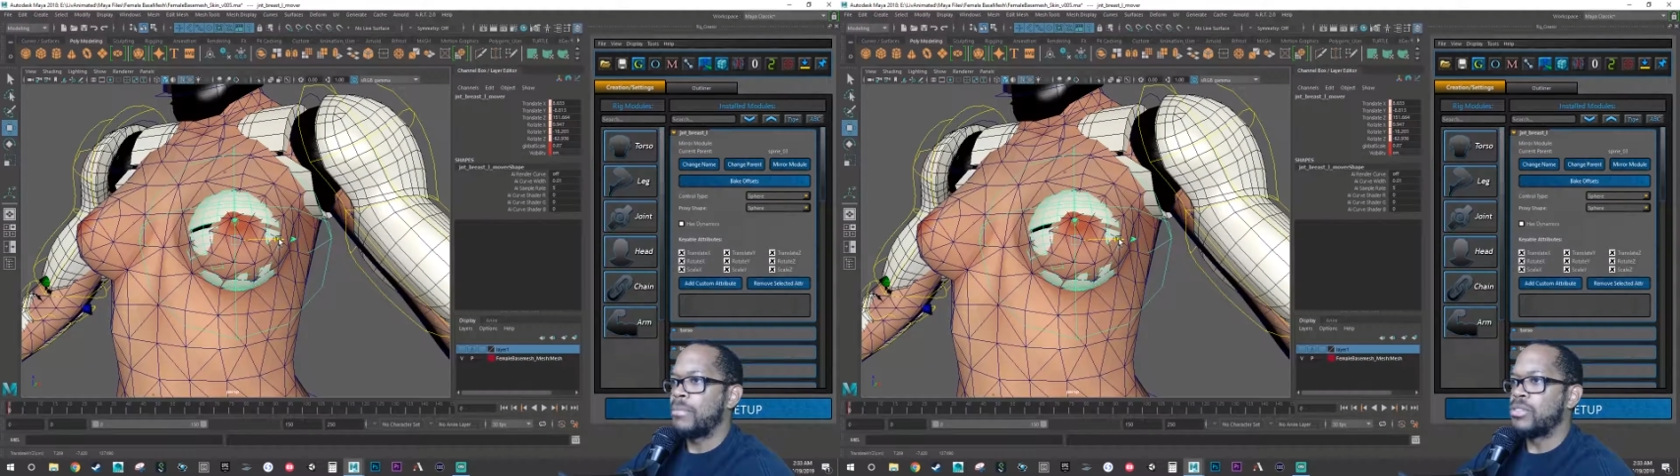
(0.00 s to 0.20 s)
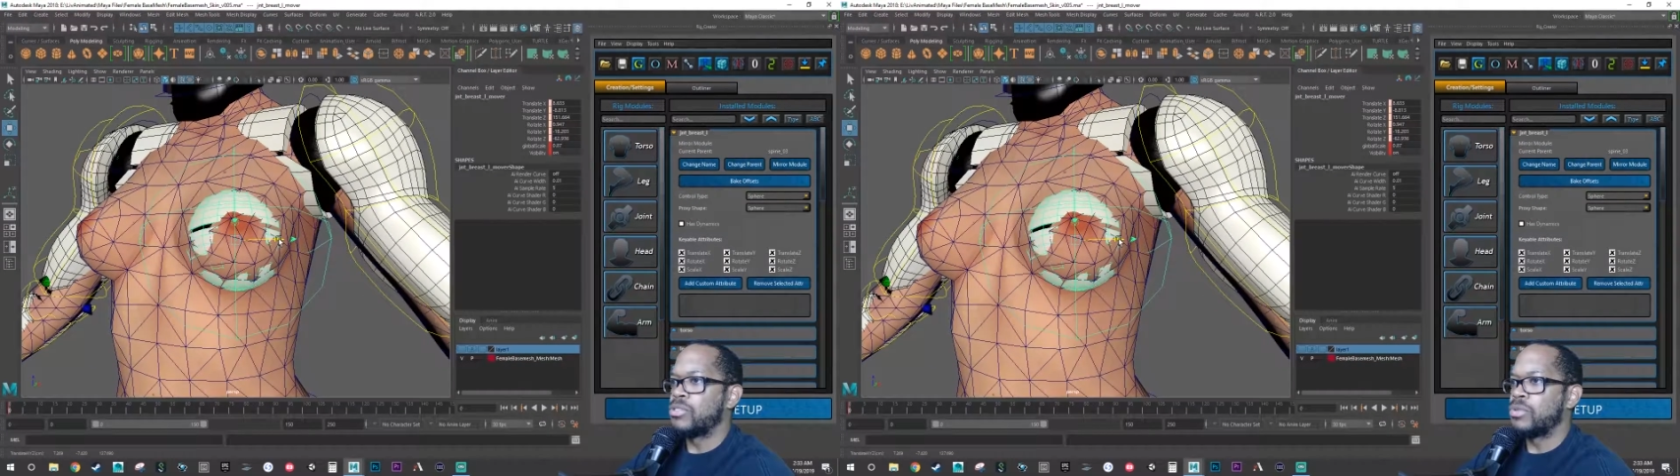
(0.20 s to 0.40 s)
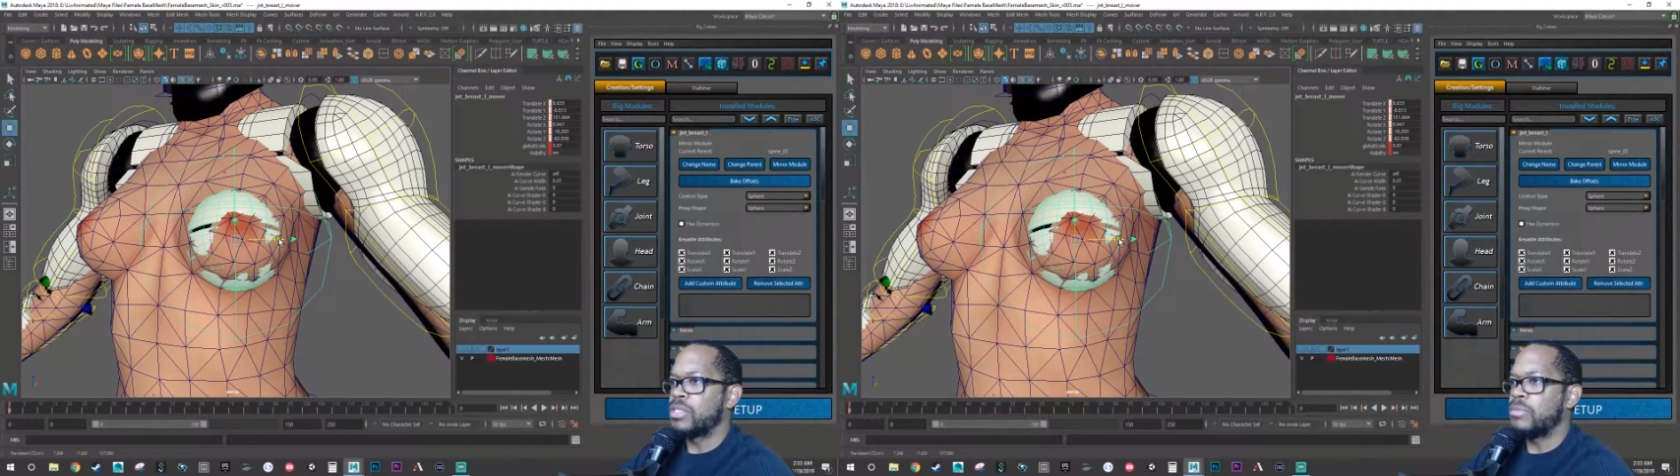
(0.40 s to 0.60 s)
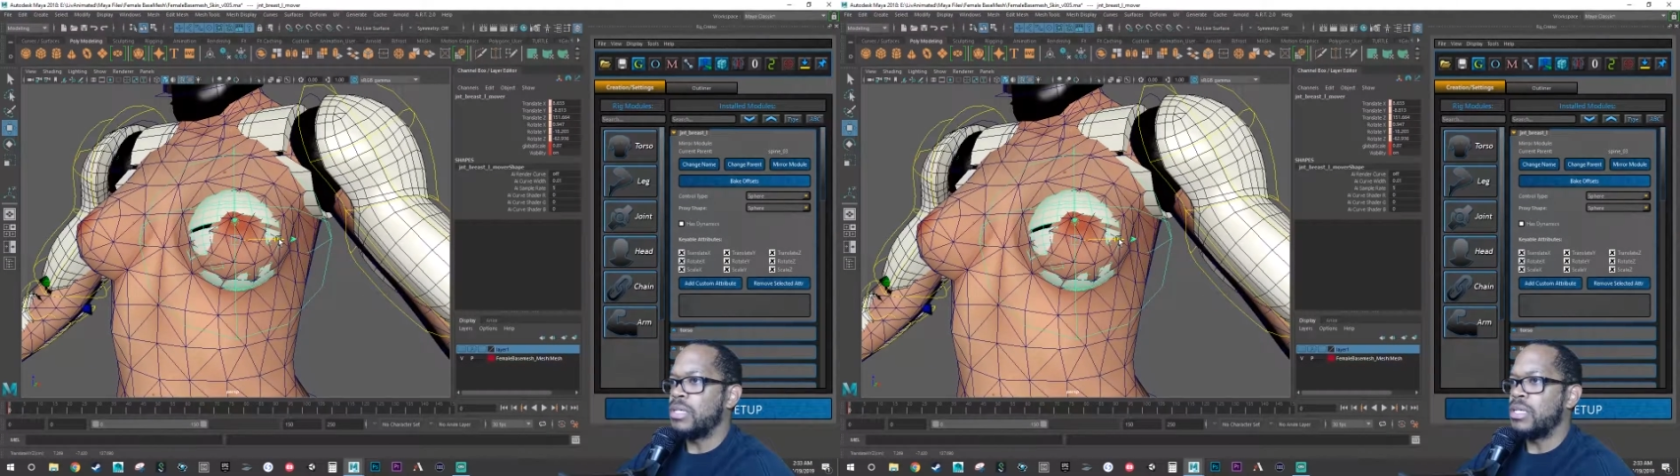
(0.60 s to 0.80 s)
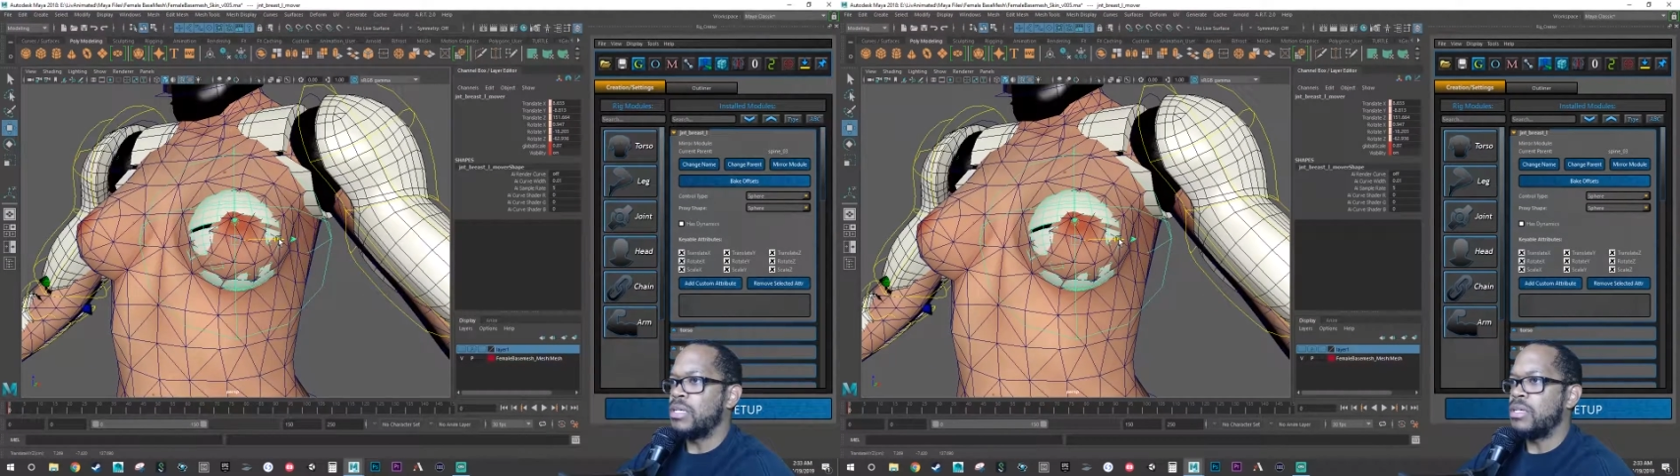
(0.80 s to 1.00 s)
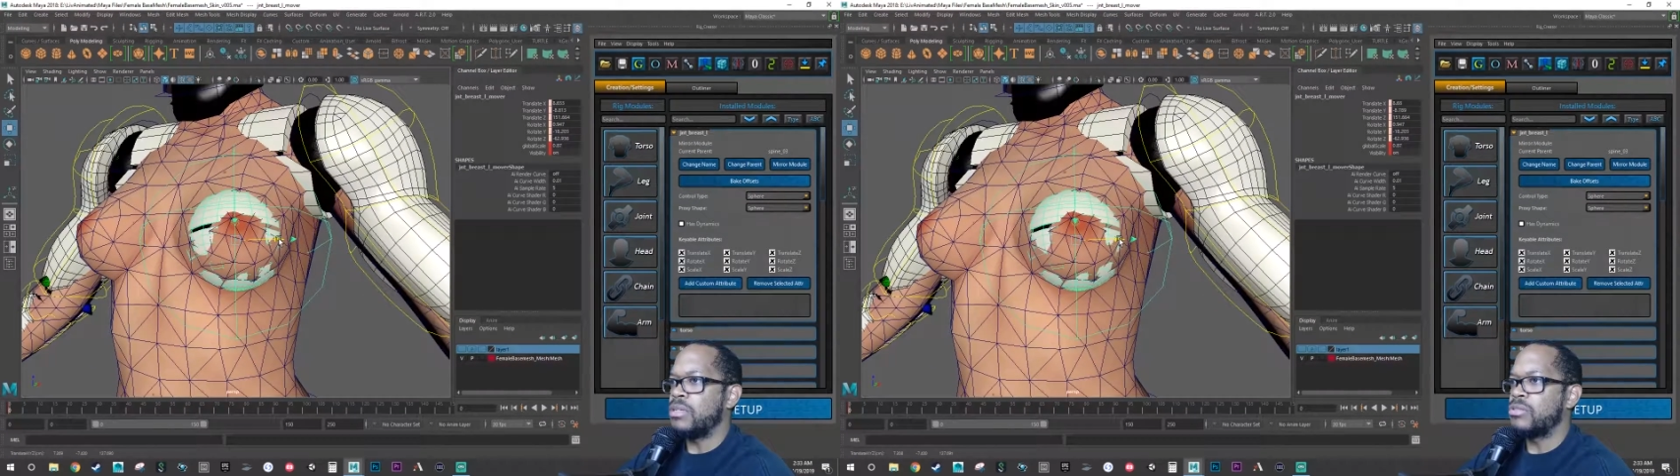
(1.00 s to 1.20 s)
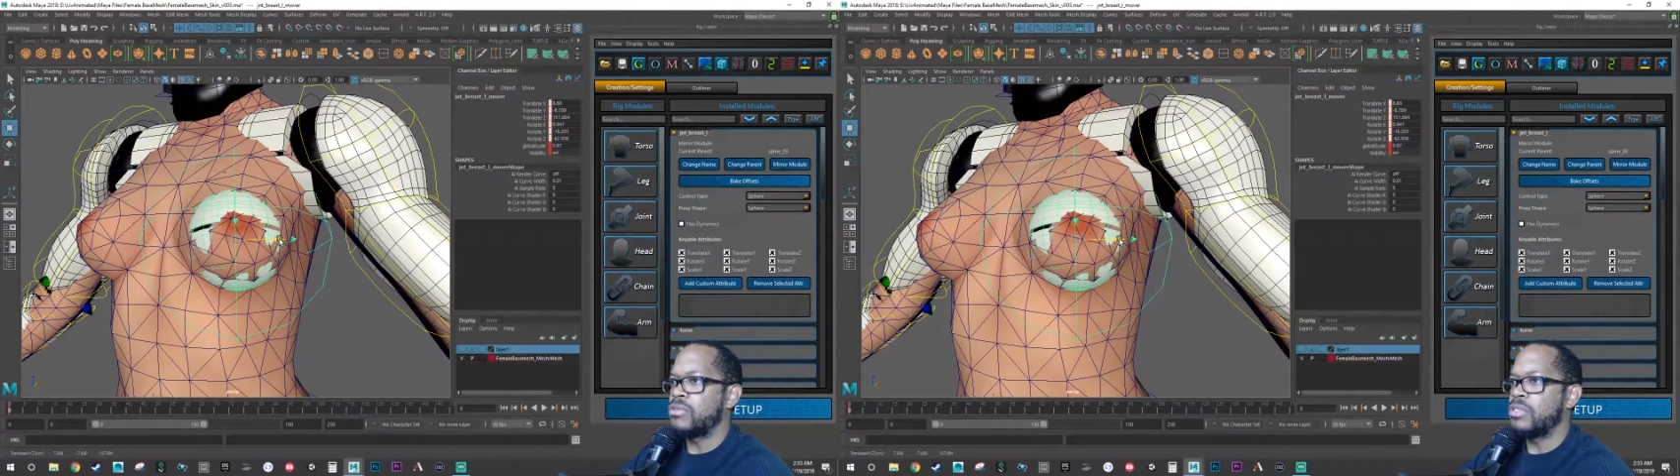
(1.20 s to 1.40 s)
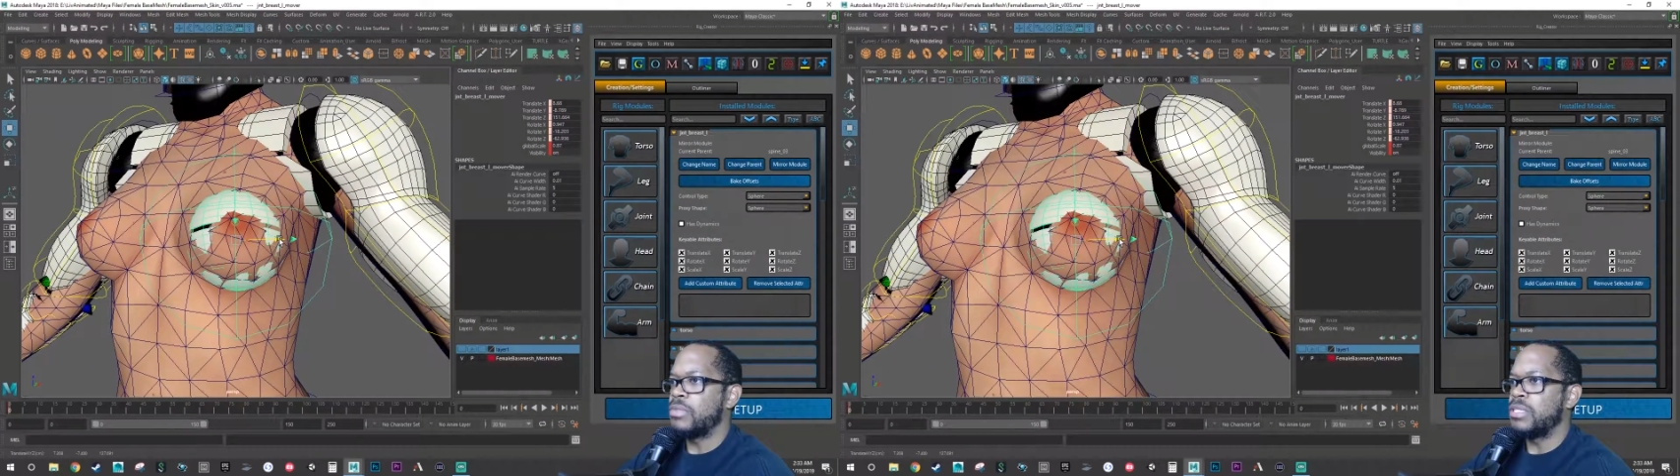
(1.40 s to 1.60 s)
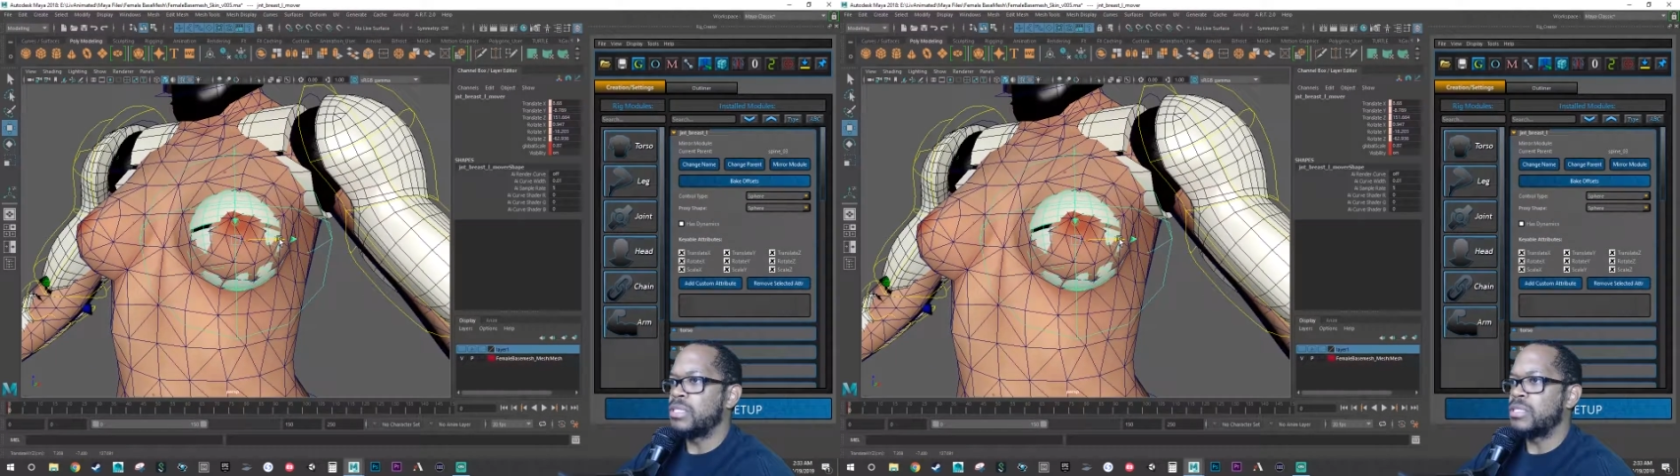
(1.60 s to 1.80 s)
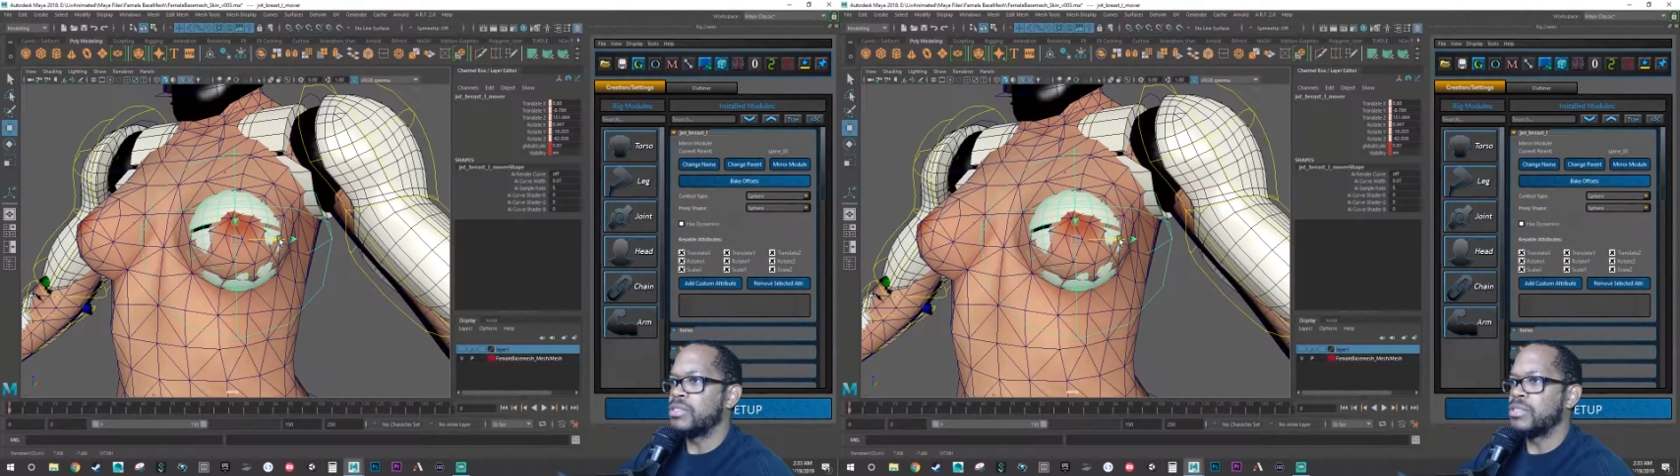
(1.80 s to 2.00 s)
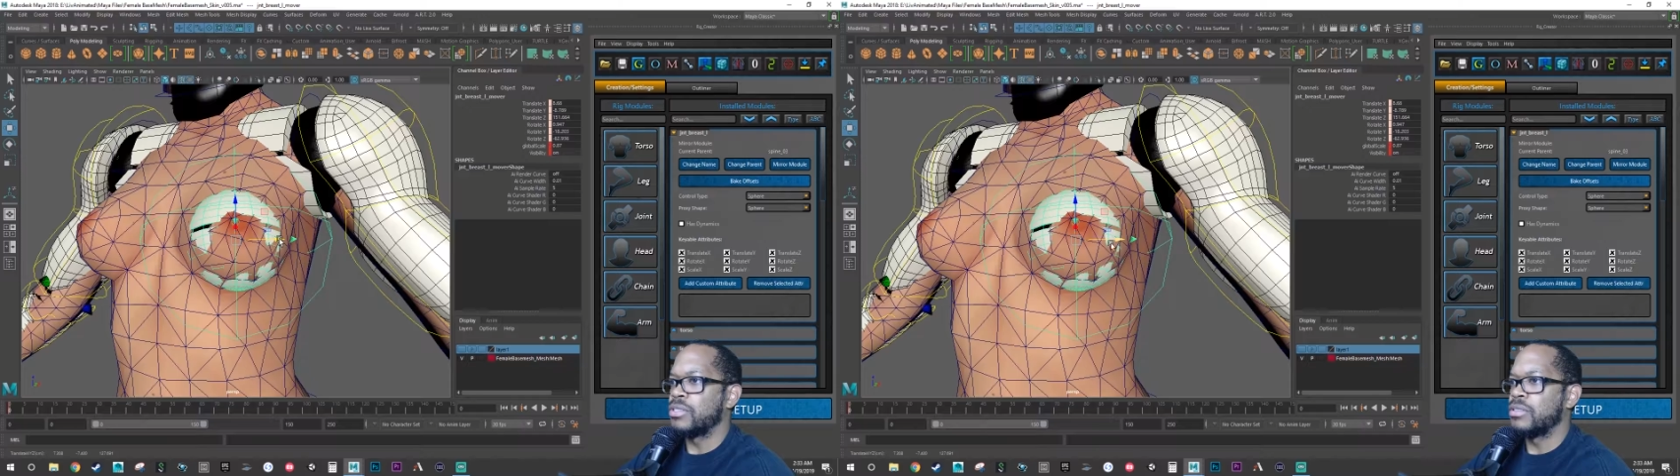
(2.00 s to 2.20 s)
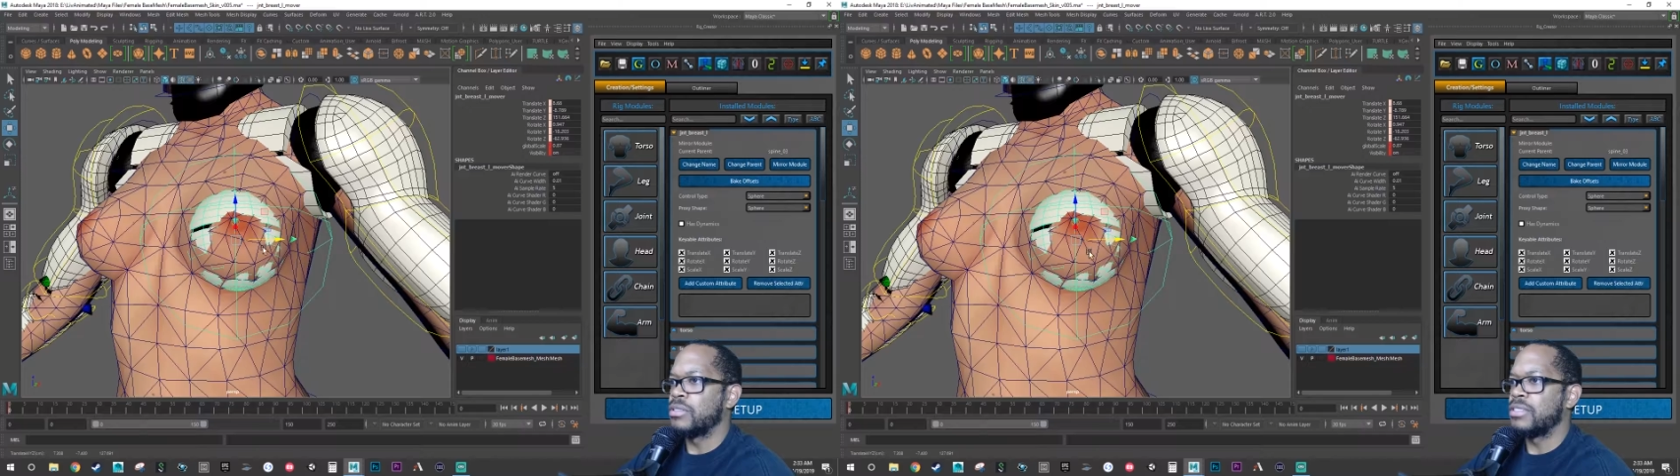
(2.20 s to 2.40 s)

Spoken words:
You just want to be centered